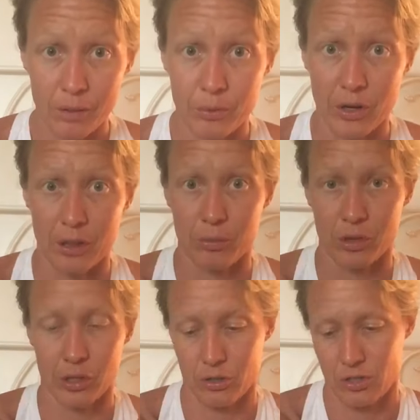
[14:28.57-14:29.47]
putting them
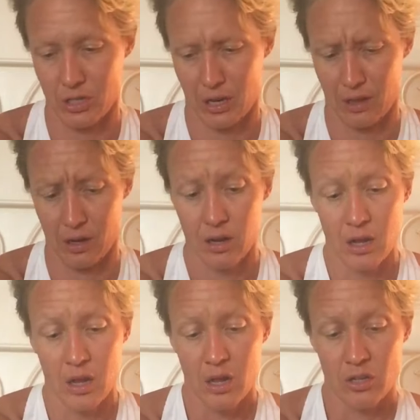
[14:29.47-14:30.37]
really close together.
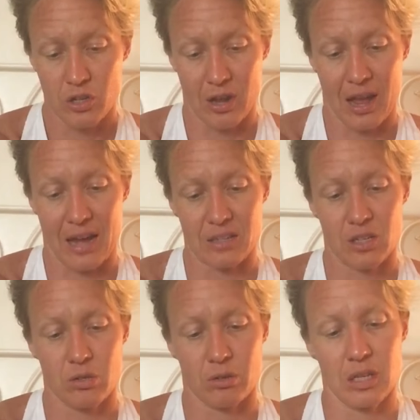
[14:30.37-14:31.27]
So it has
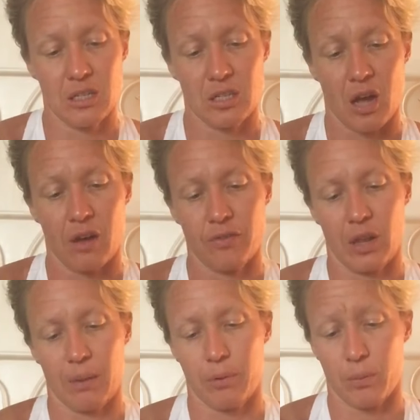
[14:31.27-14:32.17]
this really soft,
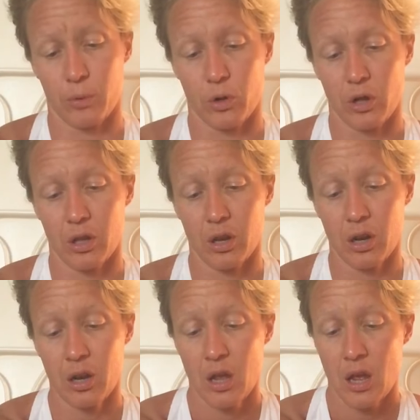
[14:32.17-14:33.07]
like, purple
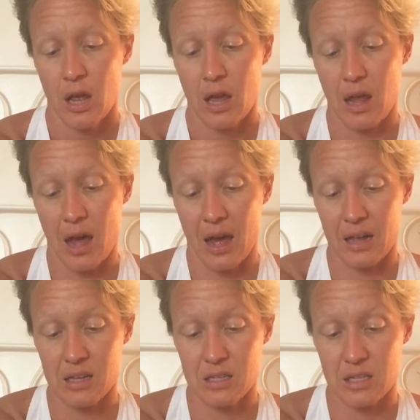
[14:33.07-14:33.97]
color, and it
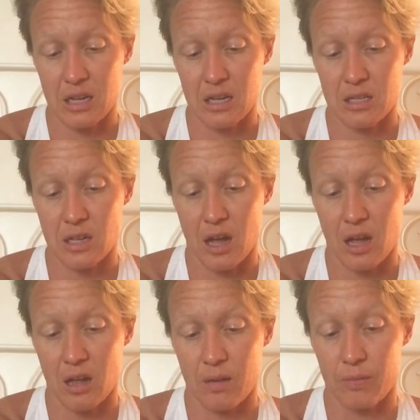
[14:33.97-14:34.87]
has these,
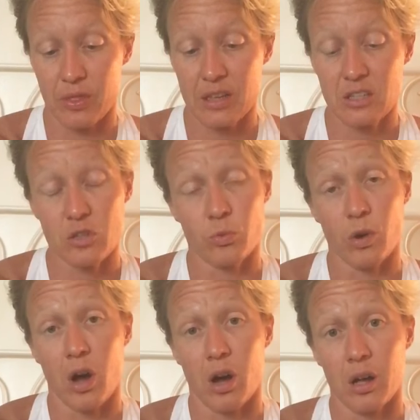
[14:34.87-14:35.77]
this is
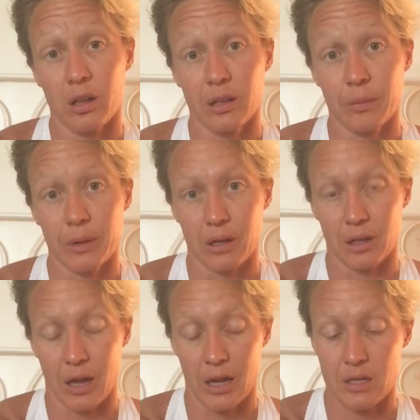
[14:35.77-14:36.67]
raw
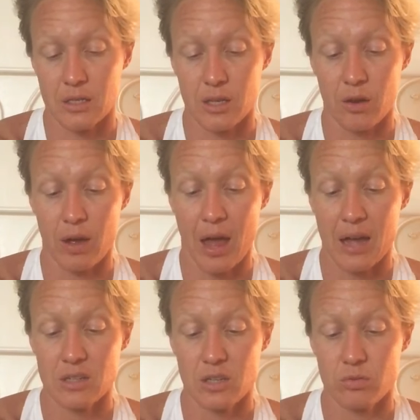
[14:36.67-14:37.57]
lepidolite, so it
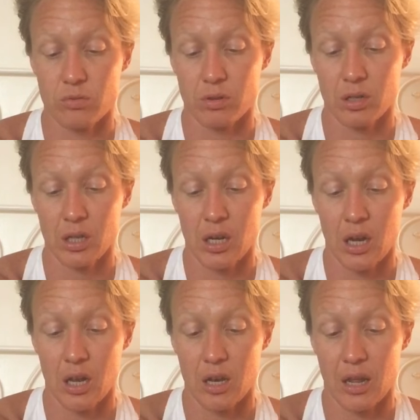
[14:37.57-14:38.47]
has these
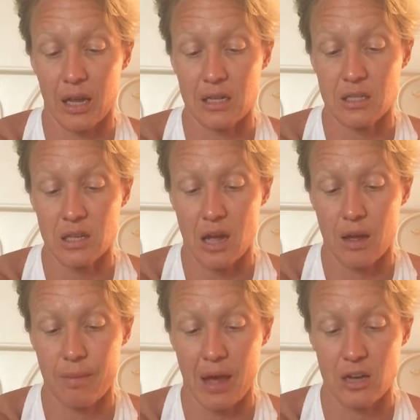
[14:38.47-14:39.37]
really nice,
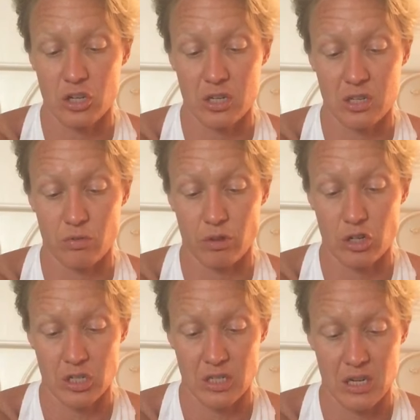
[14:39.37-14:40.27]
edges and
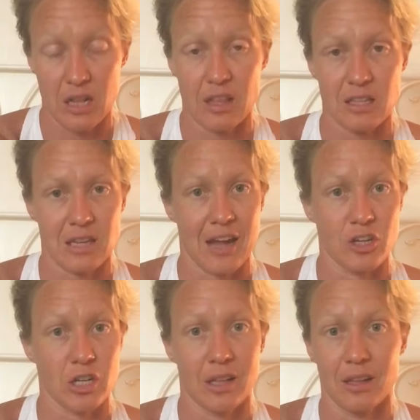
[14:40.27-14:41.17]
ridges in it that's
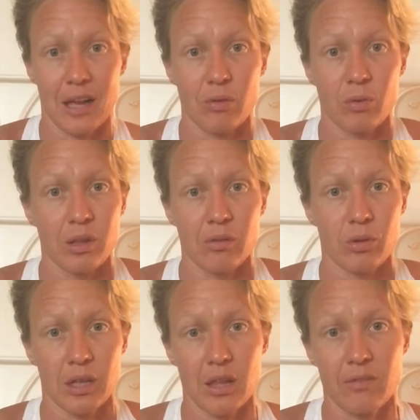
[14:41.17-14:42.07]
catching the light really,
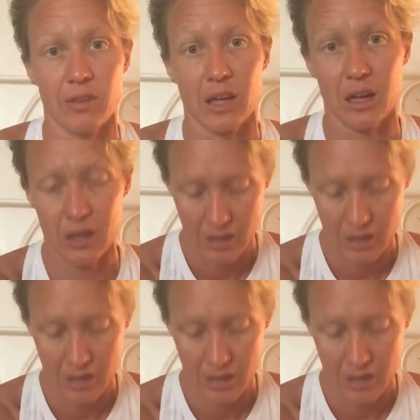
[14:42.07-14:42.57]
really lovely.